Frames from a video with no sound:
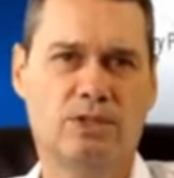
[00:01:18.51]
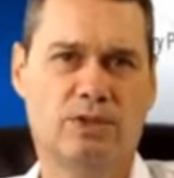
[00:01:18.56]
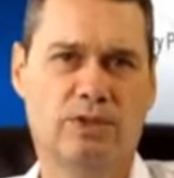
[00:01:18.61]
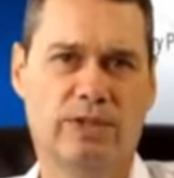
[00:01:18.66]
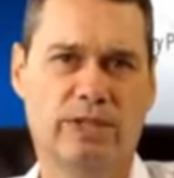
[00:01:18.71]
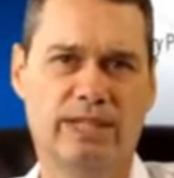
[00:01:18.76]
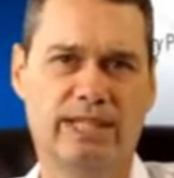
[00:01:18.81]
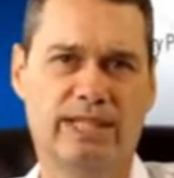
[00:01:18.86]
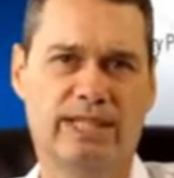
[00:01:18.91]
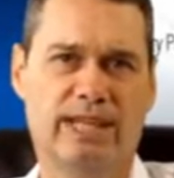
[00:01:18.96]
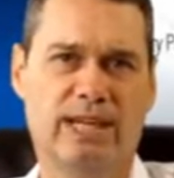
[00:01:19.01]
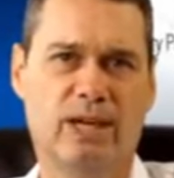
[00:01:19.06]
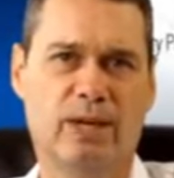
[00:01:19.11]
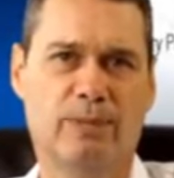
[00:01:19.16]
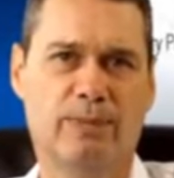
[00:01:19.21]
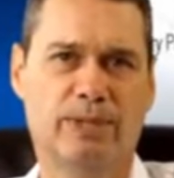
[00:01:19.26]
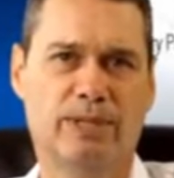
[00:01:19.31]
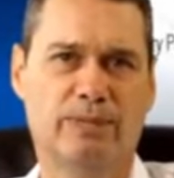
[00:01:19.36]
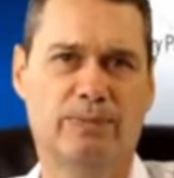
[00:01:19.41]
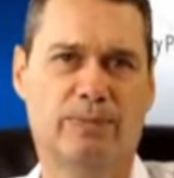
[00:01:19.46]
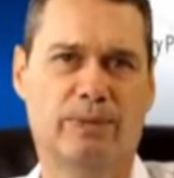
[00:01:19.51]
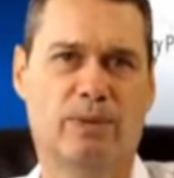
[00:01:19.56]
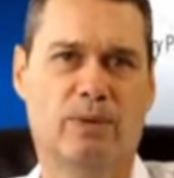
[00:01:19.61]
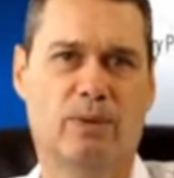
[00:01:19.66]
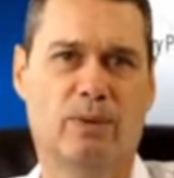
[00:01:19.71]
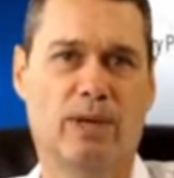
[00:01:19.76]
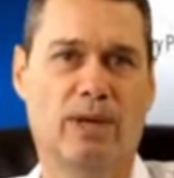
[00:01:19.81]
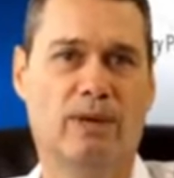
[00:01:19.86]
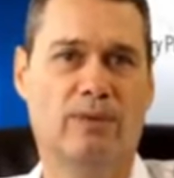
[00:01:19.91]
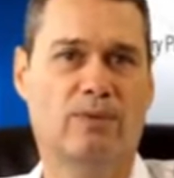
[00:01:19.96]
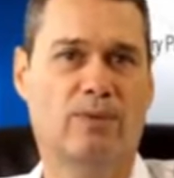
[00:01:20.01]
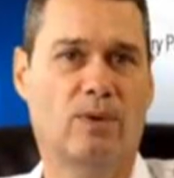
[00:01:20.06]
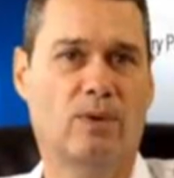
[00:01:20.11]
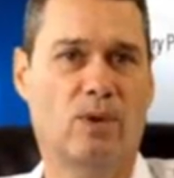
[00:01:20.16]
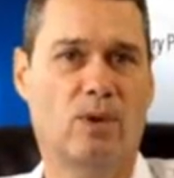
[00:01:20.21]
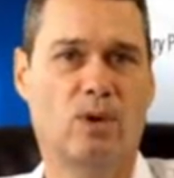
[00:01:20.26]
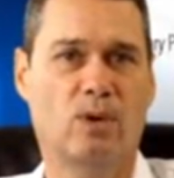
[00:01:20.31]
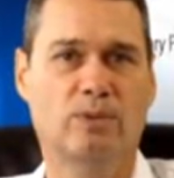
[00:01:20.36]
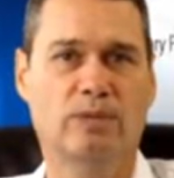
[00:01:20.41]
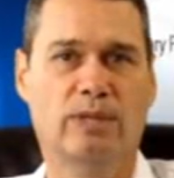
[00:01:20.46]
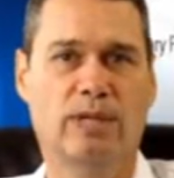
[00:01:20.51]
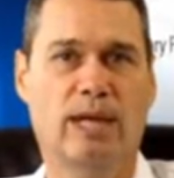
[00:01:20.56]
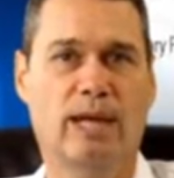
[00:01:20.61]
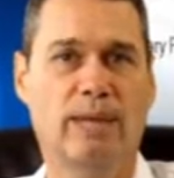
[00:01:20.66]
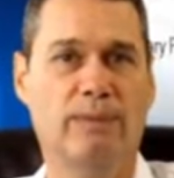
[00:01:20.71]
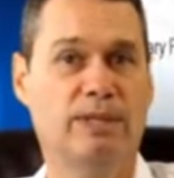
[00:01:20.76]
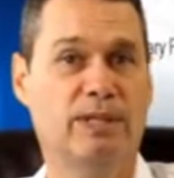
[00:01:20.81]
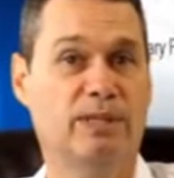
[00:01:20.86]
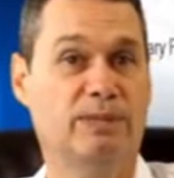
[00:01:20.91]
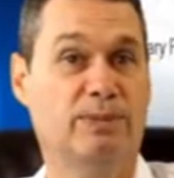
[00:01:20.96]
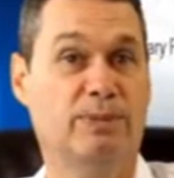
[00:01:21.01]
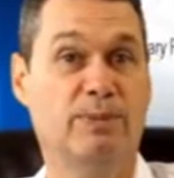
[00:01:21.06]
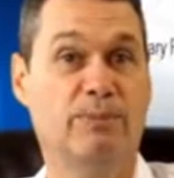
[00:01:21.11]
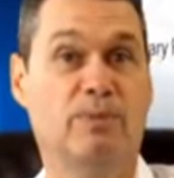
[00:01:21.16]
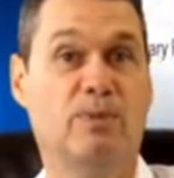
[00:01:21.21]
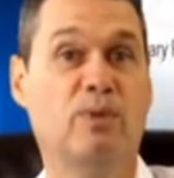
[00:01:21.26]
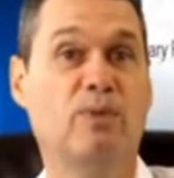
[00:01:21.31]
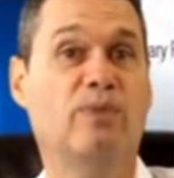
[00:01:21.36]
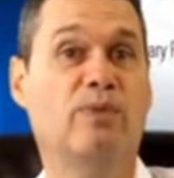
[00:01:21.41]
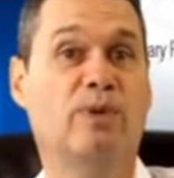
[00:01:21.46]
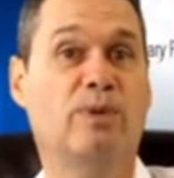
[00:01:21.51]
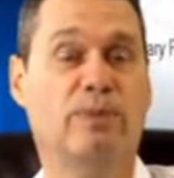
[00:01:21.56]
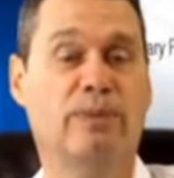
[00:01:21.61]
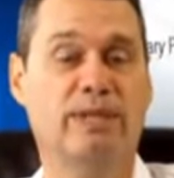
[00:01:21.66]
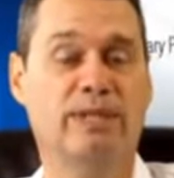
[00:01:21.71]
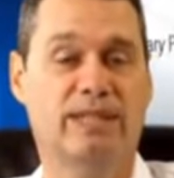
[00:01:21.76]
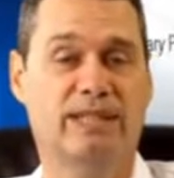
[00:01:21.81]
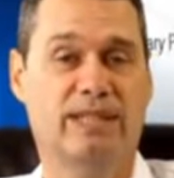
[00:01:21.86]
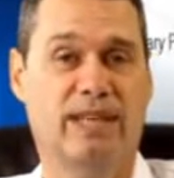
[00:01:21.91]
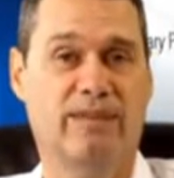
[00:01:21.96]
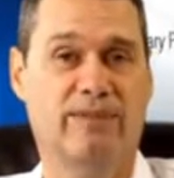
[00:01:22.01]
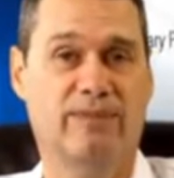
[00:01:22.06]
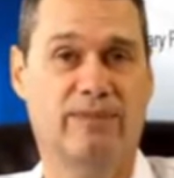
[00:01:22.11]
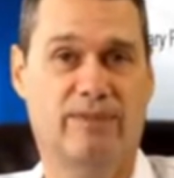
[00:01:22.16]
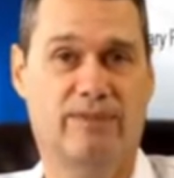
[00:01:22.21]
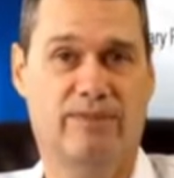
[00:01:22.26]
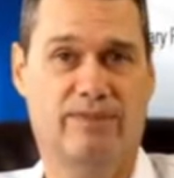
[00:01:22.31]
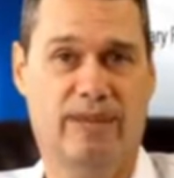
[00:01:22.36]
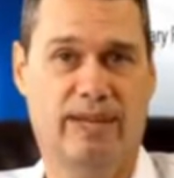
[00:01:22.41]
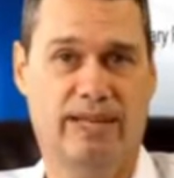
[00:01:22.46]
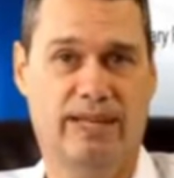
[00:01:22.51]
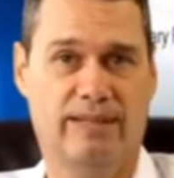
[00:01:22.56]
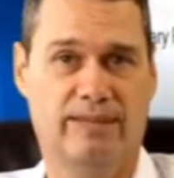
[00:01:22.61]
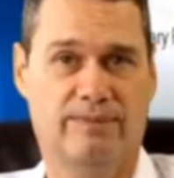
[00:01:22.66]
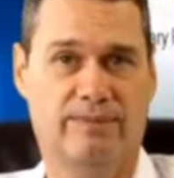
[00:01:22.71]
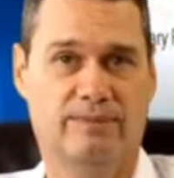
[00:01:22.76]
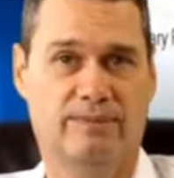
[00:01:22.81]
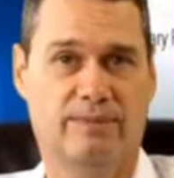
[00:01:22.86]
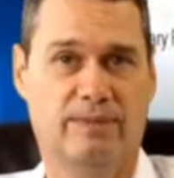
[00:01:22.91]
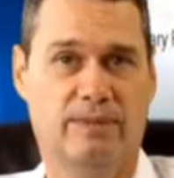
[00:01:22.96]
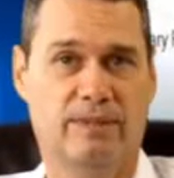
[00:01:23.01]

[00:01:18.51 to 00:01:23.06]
So this therapy has been around for a long time and has been proven to be safe and effective.